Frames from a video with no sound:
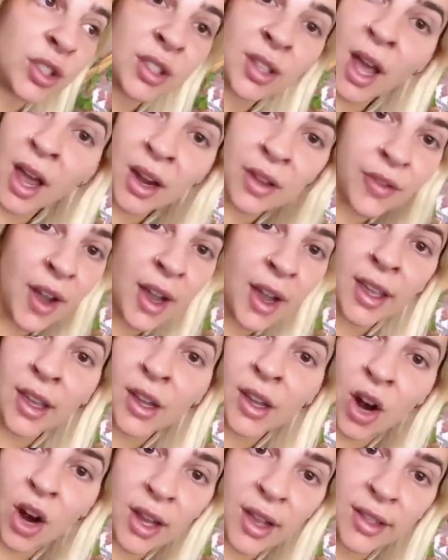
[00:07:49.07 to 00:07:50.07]
She's not a
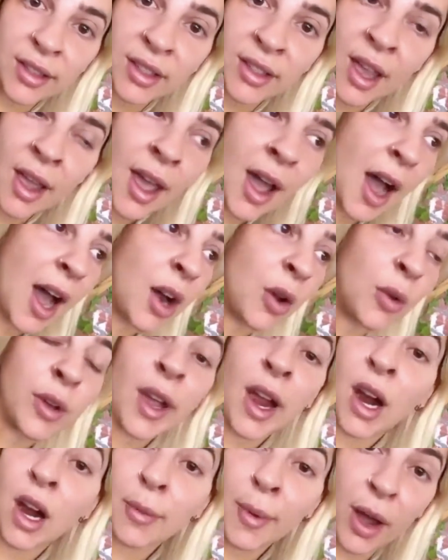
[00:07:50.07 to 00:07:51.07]
fucking artist. I
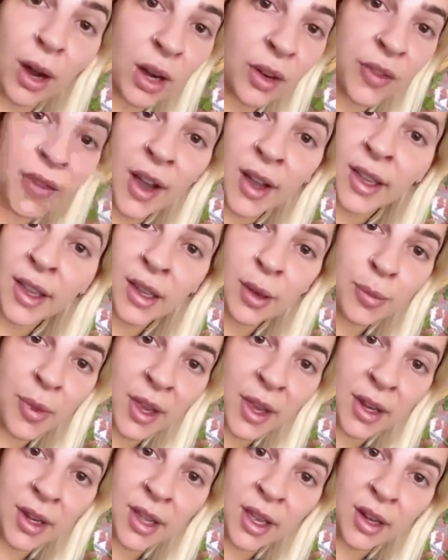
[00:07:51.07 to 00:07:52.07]
don't care about her fucking
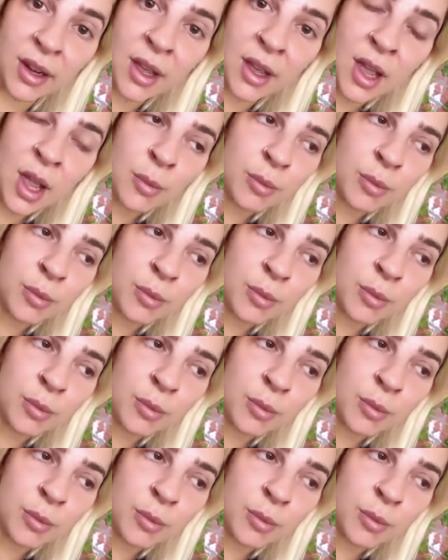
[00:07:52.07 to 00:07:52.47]
opinion.